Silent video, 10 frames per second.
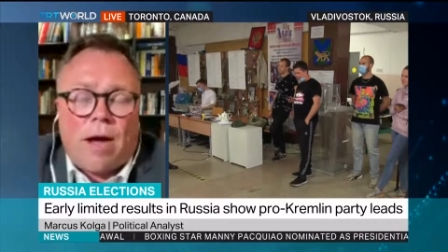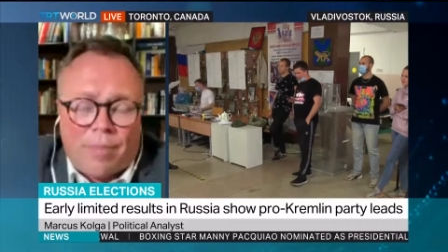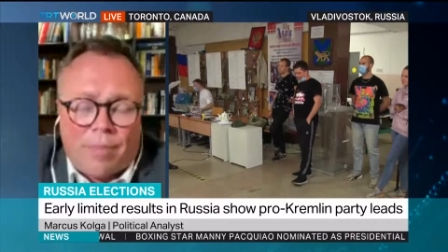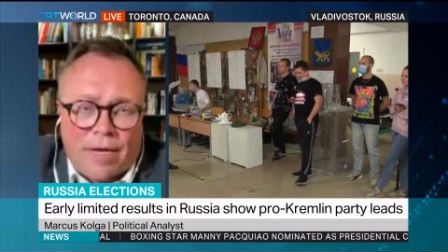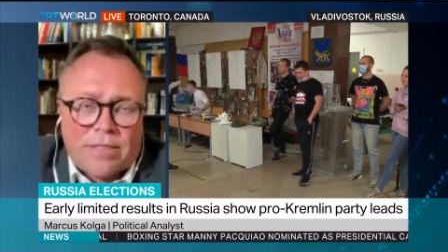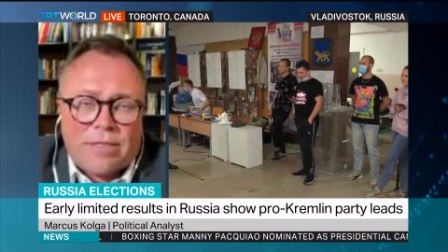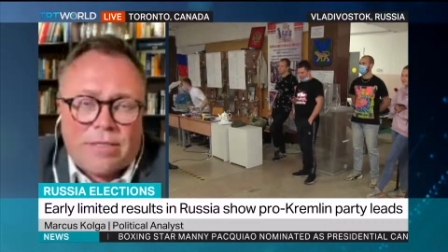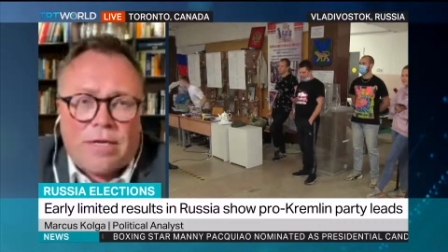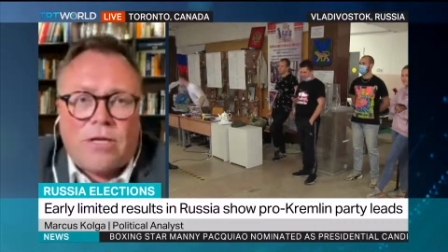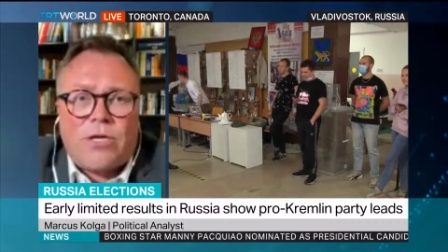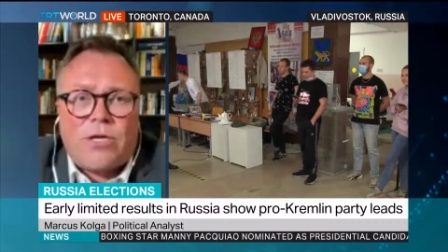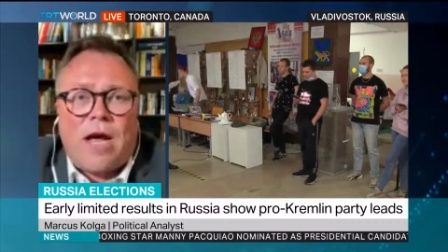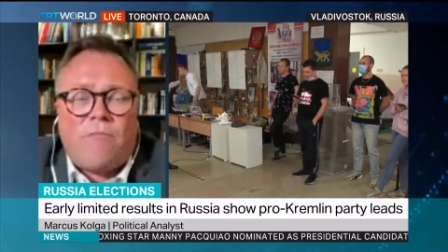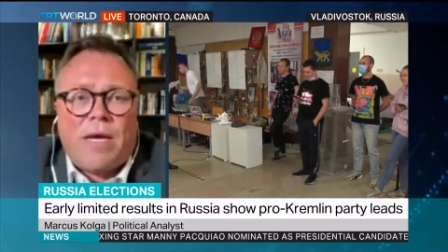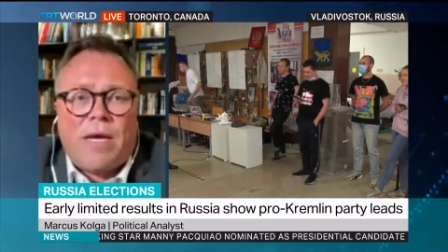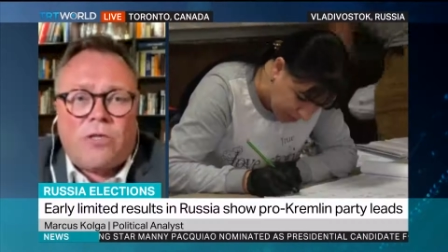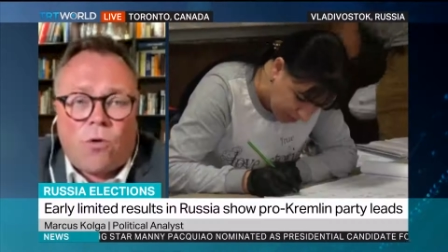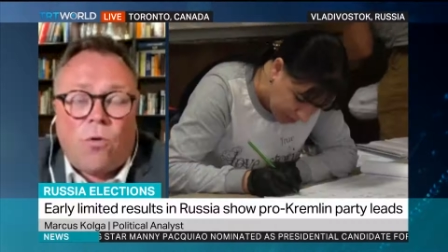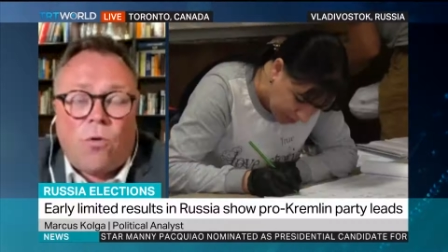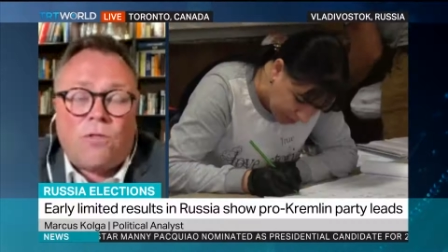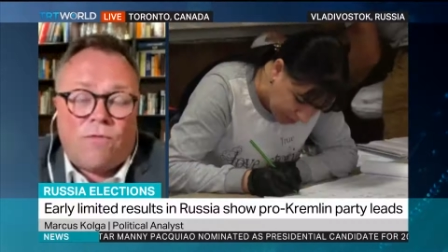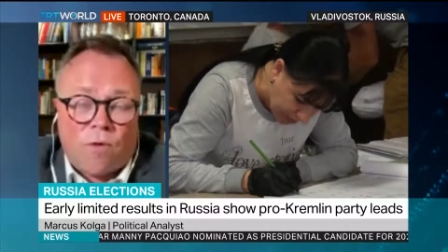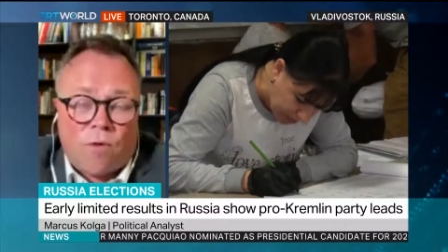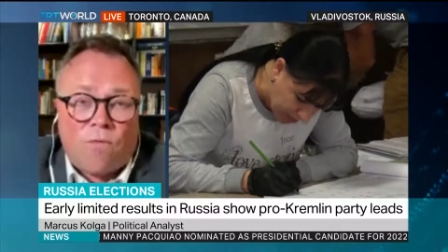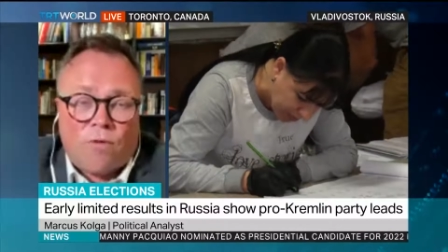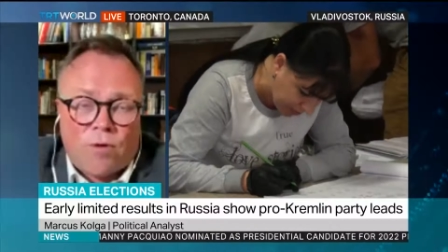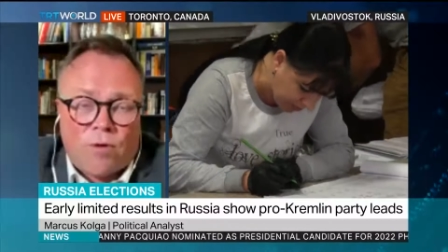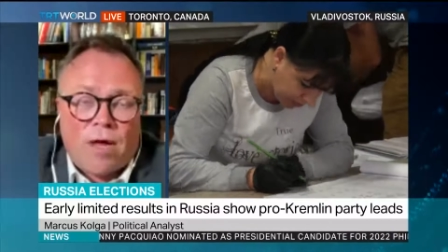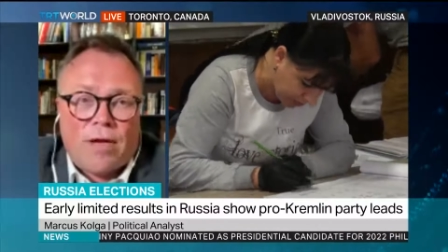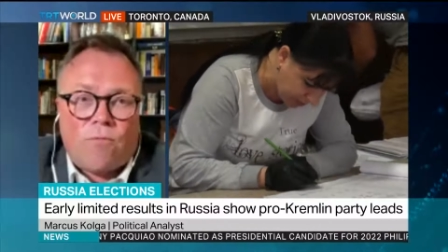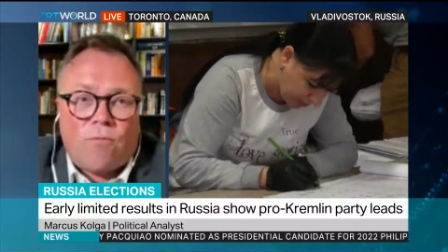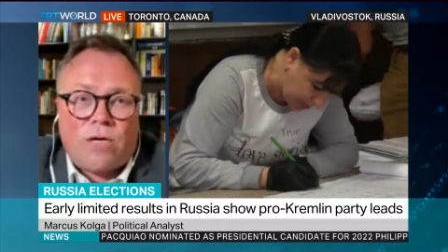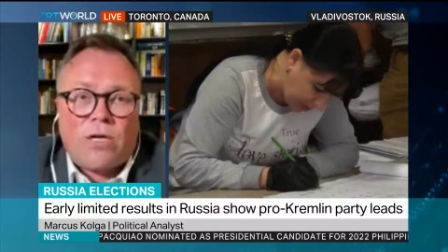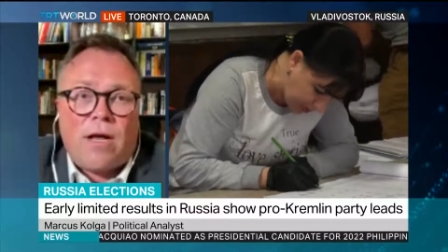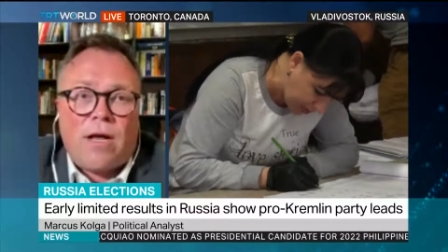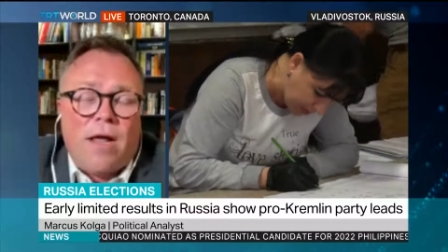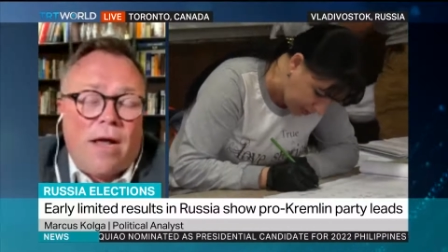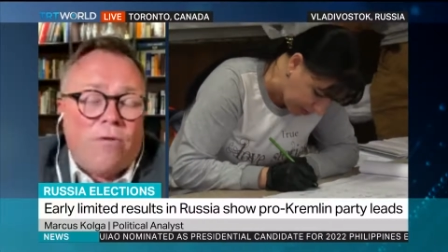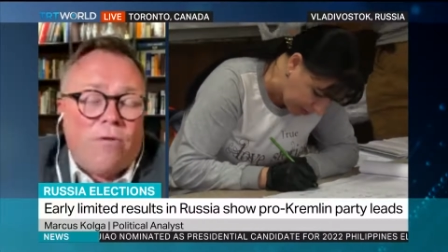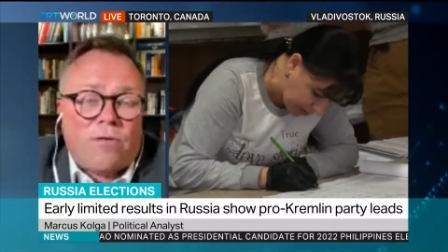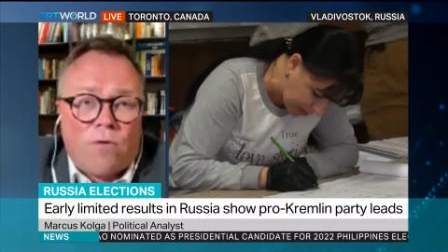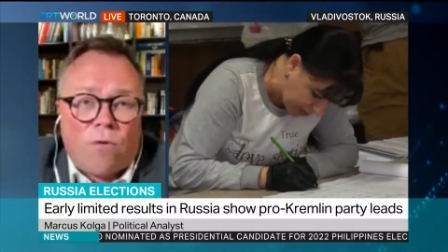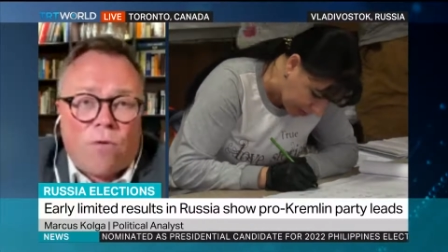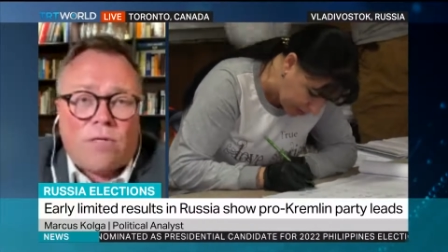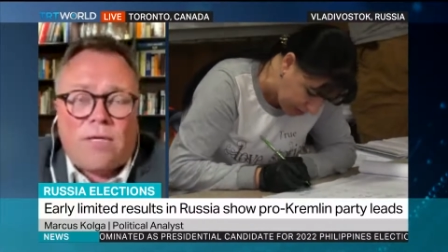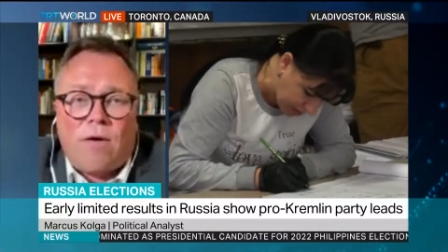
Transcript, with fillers: companies and such have been told to vote for United Russia. And there's of course